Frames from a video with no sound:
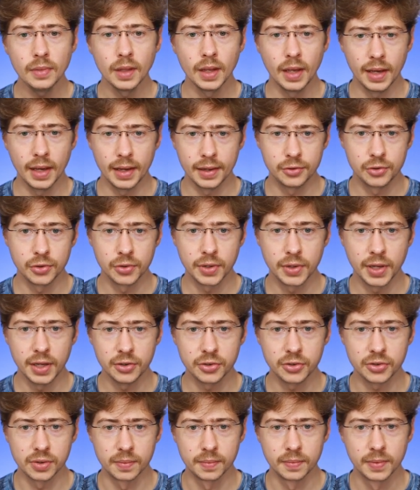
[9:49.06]

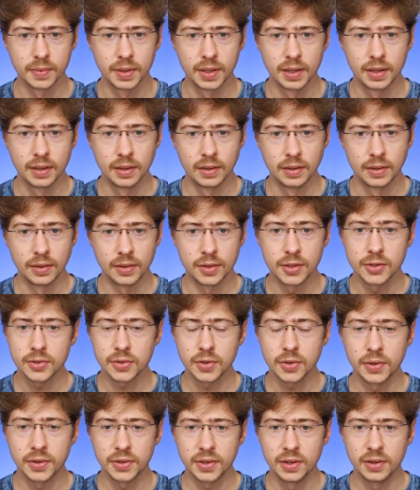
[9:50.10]
Education. This
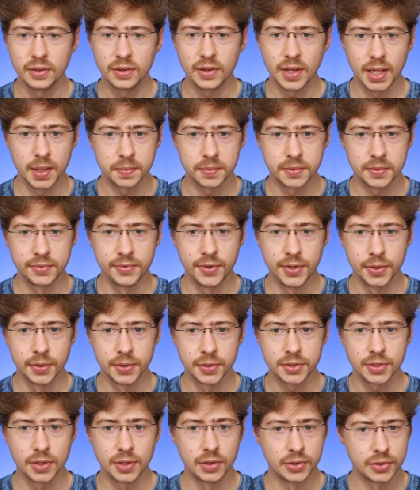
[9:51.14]
content helps
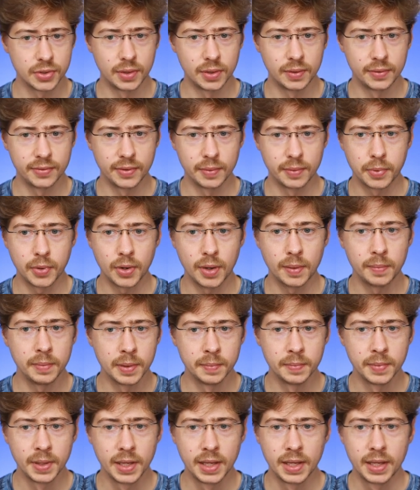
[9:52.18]
viewers solve a
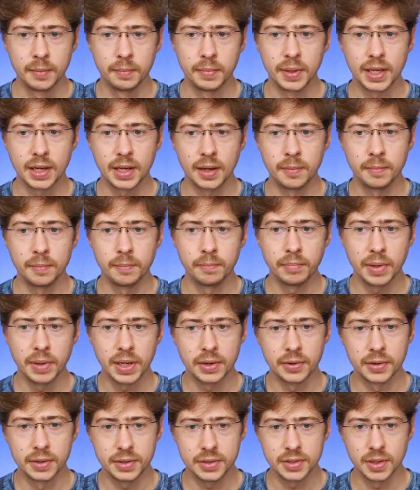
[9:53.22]
problem, become better
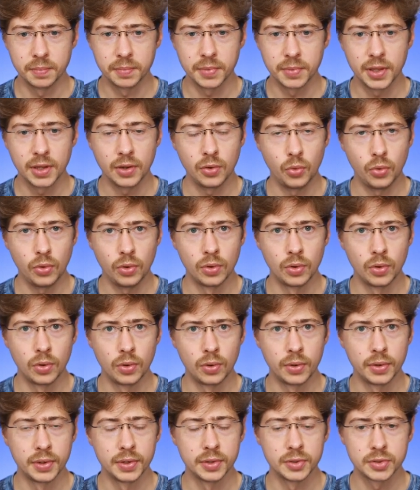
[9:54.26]
at something, or
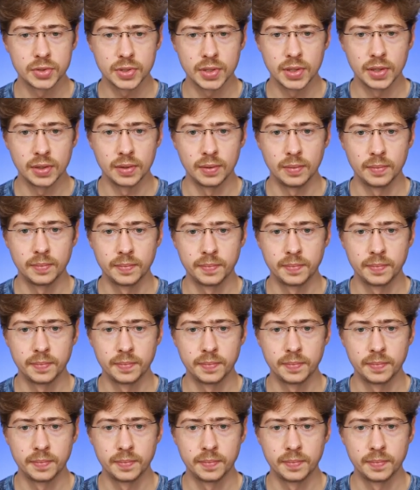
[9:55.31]
learn a skill.